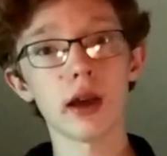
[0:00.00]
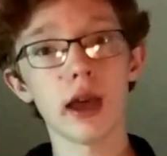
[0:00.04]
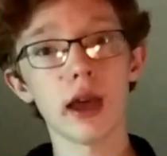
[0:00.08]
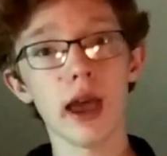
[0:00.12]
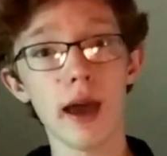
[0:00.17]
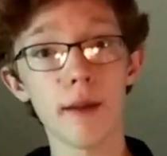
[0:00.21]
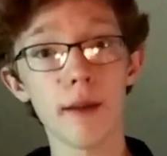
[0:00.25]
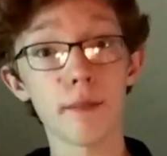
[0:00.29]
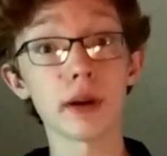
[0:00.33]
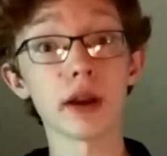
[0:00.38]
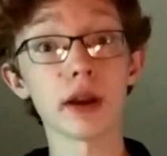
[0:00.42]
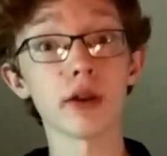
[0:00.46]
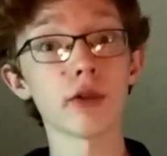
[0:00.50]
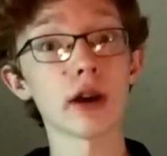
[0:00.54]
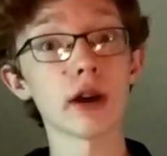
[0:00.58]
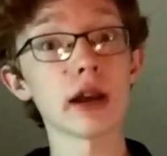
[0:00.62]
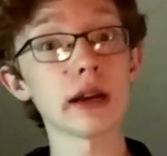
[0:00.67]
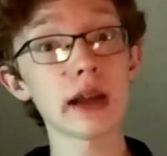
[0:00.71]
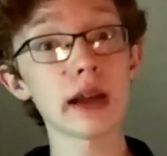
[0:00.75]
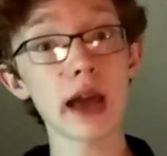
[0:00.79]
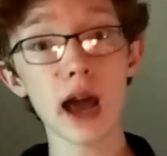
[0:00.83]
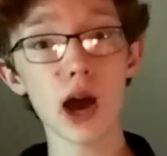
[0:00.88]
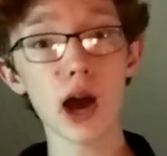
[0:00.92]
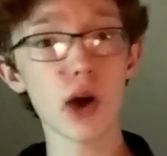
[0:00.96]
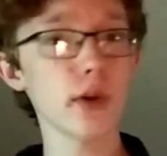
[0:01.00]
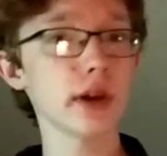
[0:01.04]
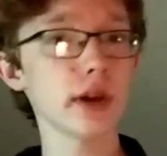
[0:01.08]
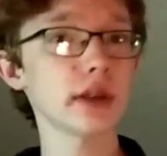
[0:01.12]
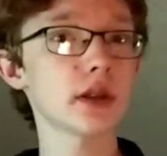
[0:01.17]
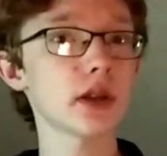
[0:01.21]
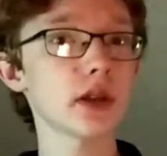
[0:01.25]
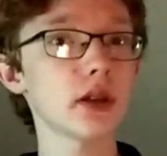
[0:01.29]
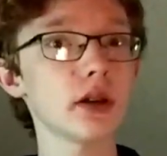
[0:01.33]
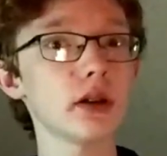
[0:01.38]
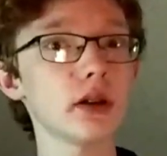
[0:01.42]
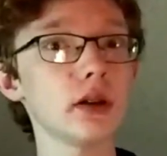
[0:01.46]
happening right now,
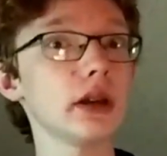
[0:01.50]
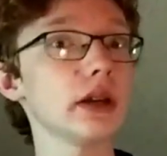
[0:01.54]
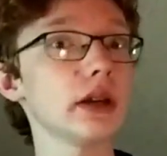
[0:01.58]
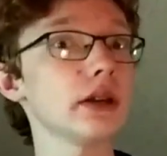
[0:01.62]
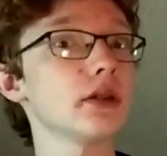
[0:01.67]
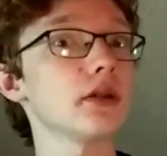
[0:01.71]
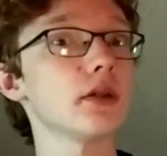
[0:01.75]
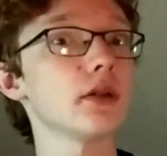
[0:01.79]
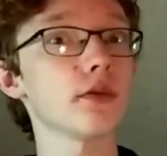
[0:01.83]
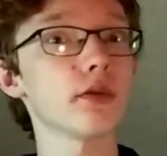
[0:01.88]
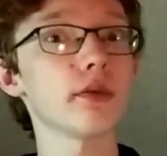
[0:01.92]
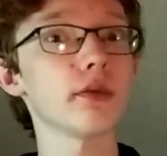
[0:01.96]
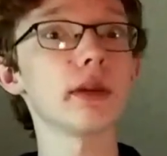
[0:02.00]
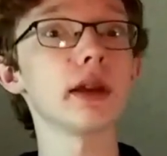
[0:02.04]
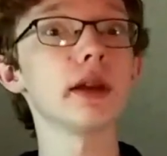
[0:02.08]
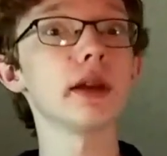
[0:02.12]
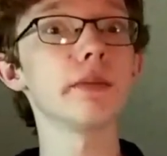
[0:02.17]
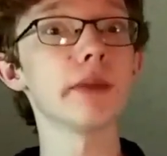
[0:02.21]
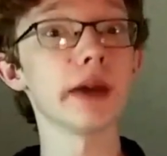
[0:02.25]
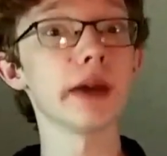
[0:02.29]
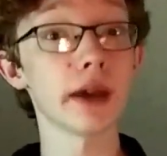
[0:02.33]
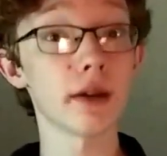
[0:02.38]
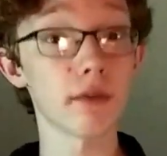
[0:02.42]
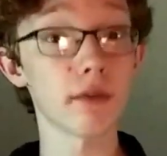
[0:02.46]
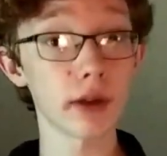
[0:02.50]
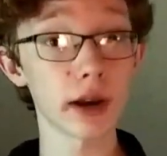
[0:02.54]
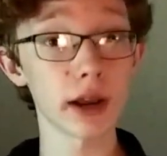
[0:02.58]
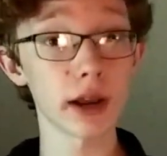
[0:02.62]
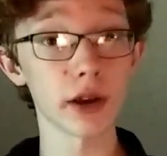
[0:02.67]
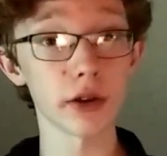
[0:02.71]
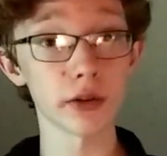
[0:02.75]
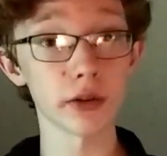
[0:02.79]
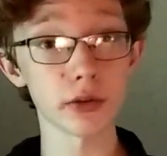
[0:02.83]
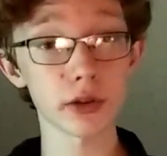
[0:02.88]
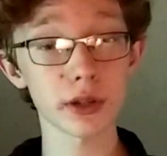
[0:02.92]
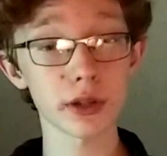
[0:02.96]
it's a little easier for me to make
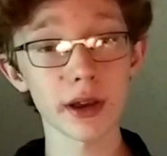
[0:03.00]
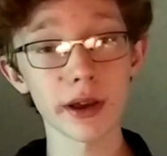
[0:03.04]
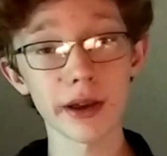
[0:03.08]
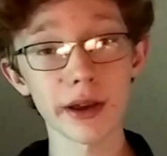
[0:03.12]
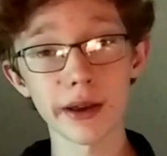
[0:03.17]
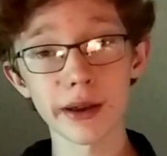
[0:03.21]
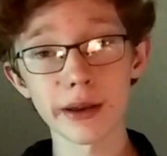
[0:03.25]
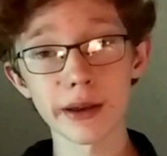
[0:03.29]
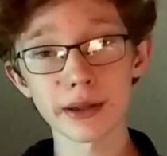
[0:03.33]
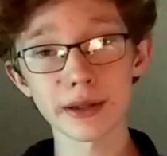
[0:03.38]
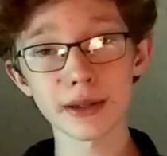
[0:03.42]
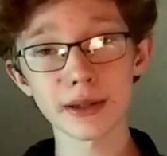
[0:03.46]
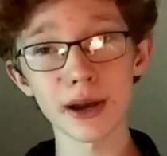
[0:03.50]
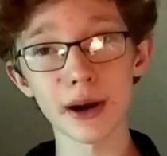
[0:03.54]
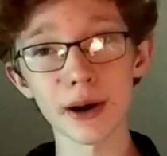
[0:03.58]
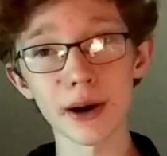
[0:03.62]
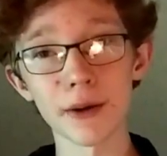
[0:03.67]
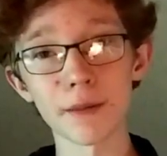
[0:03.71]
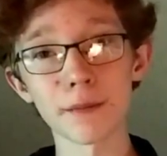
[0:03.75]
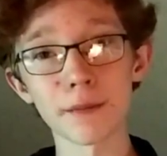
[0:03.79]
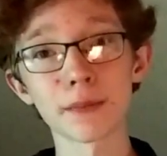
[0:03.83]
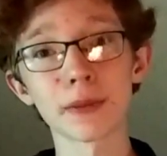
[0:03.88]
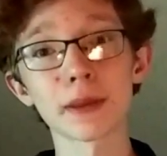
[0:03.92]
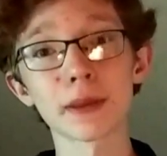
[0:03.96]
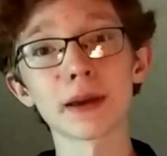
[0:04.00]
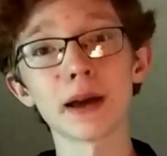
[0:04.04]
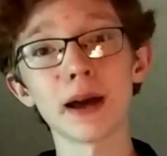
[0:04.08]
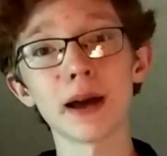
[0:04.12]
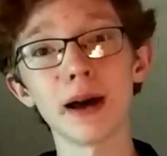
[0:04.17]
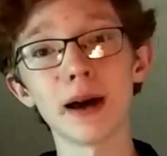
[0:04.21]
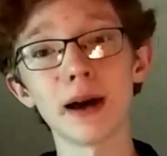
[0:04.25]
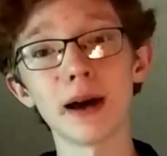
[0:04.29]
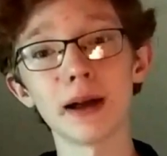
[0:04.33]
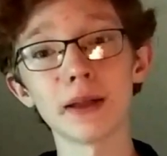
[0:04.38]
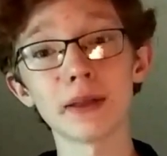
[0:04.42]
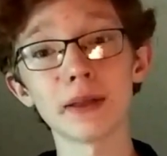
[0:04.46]
videos. So
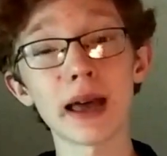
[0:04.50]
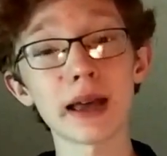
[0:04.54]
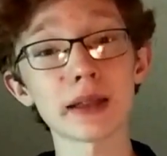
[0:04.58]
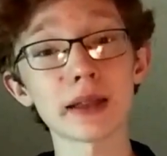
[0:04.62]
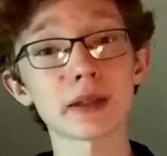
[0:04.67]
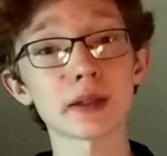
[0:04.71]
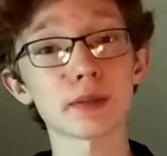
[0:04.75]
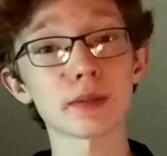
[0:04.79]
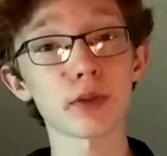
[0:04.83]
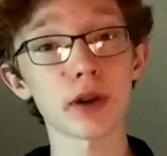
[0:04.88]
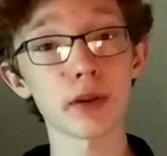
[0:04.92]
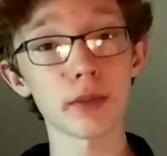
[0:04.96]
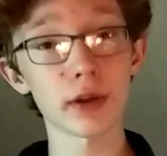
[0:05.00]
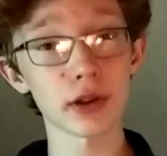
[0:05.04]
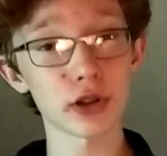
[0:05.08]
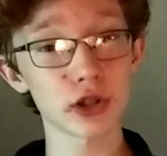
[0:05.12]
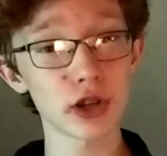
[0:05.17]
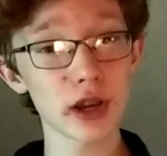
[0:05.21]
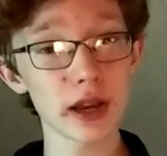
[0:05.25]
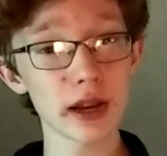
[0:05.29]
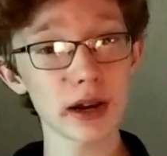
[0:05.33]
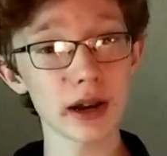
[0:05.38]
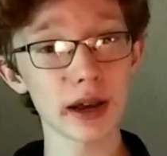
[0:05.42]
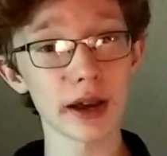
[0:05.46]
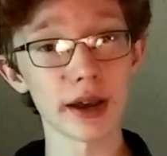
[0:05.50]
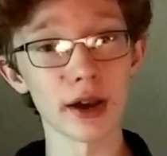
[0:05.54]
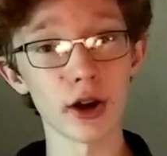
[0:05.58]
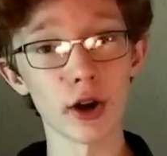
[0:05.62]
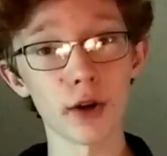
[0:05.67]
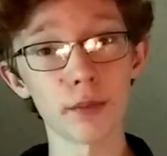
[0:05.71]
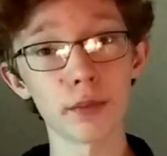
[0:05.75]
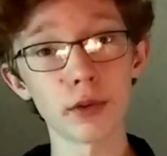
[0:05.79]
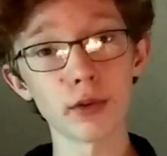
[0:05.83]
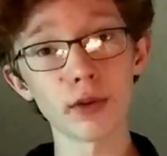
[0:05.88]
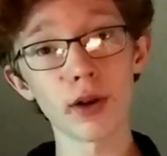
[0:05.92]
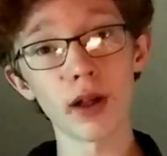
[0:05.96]
that's pretty much it. I
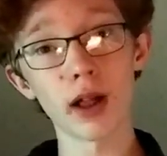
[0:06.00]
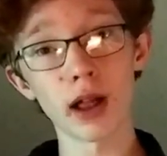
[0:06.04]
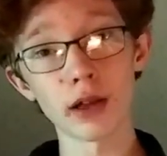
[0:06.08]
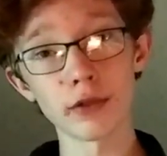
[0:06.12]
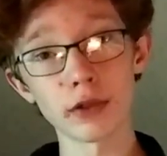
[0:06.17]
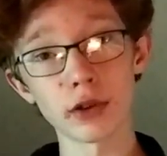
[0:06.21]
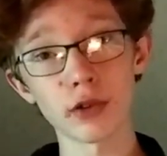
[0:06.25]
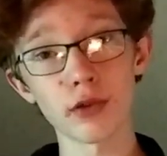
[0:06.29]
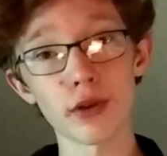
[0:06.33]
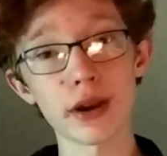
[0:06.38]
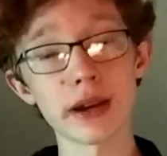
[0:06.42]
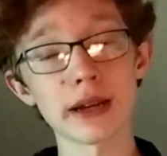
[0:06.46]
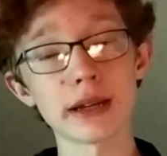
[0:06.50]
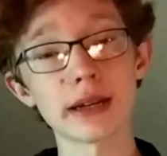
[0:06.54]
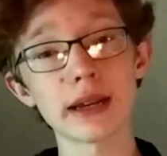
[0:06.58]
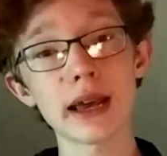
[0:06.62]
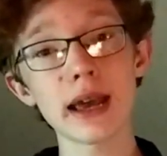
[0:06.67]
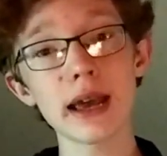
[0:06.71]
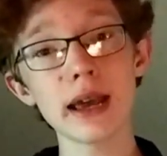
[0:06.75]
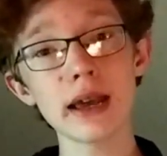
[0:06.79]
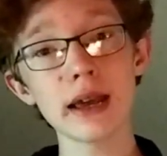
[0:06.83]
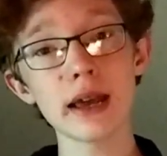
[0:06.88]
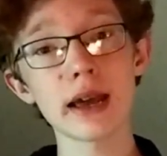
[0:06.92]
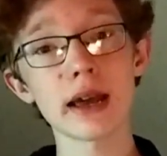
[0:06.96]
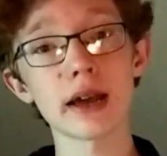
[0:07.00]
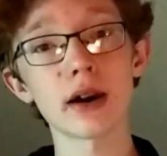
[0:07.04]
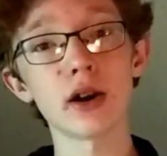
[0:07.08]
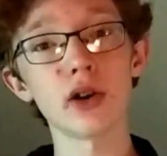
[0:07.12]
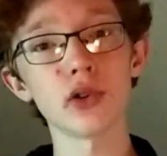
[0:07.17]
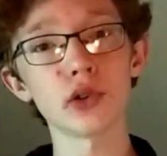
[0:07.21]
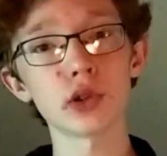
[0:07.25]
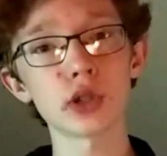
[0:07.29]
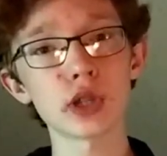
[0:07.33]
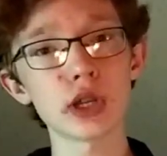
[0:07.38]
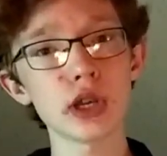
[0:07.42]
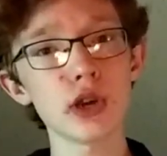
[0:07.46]
hope you all have a great day, and
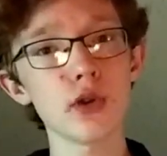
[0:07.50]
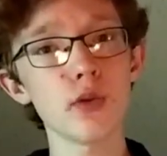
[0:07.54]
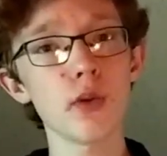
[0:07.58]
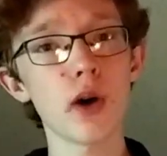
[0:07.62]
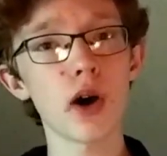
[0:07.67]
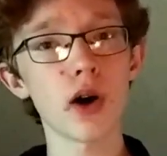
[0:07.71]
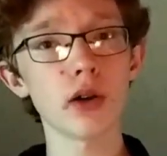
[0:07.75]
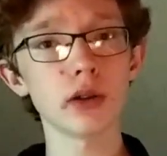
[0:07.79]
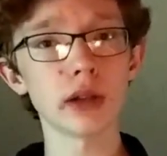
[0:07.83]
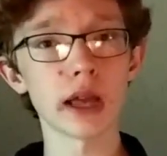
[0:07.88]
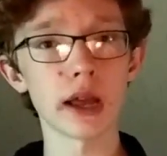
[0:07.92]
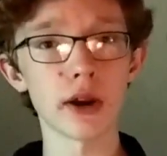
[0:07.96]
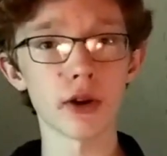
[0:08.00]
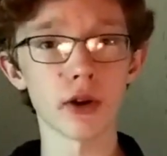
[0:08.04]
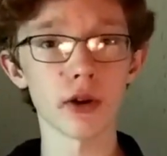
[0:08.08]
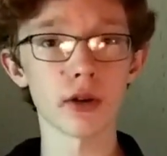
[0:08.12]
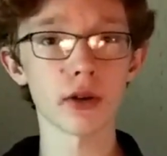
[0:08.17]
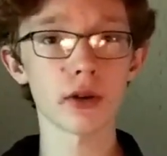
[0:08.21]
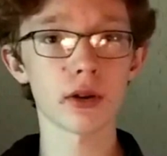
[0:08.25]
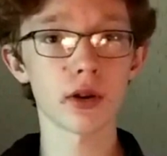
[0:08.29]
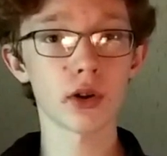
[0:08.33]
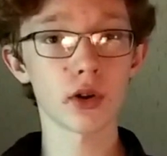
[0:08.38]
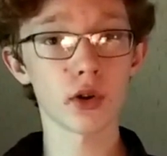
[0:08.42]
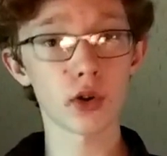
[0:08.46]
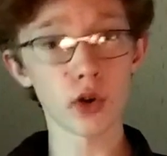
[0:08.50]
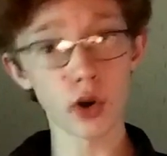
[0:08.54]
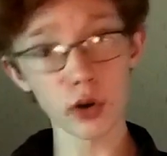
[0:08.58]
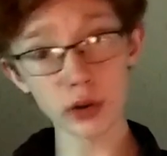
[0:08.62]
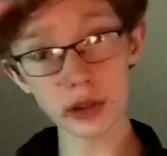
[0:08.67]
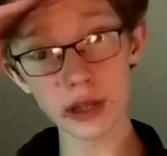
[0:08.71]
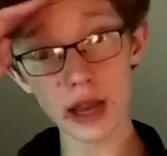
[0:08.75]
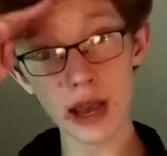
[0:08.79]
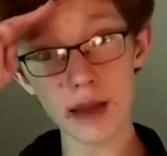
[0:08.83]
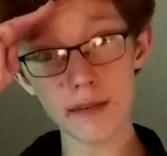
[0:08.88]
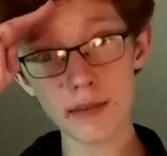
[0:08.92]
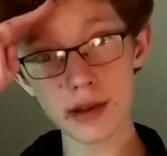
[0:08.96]
I'll see you all later. Cole
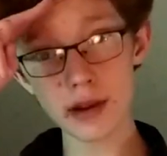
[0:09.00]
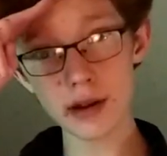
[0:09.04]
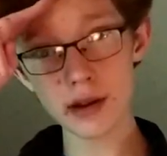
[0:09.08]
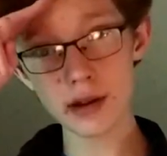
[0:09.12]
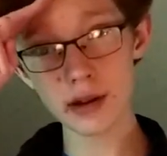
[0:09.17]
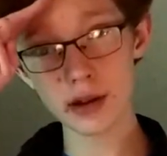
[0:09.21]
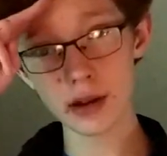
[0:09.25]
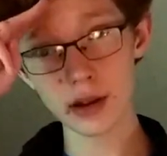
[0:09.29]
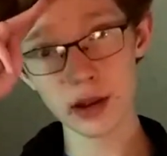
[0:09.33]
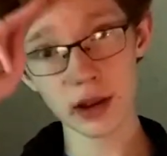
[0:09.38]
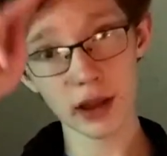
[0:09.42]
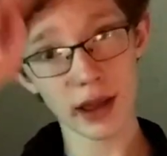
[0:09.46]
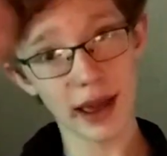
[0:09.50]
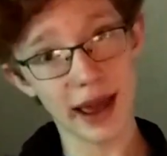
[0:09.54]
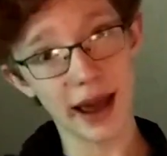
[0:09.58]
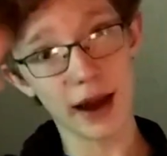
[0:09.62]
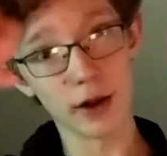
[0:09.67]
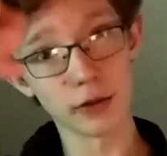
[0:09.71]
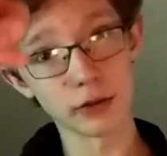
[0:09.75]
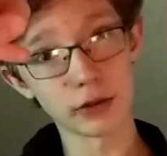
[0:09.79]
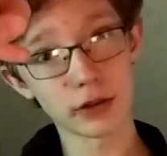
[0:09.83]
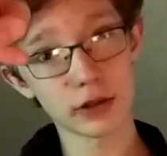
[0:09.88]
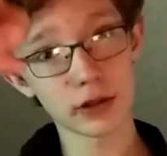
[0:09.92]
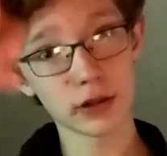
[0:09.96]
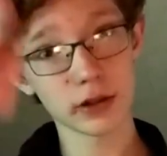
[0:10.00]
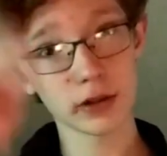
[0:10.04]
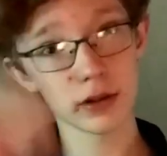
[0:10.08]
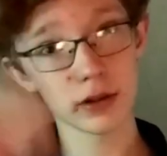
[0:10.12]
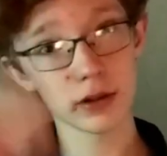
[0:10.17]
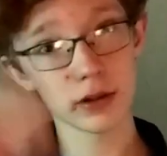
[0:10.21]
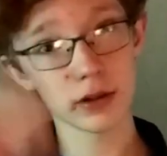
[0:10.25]
Diamond, out.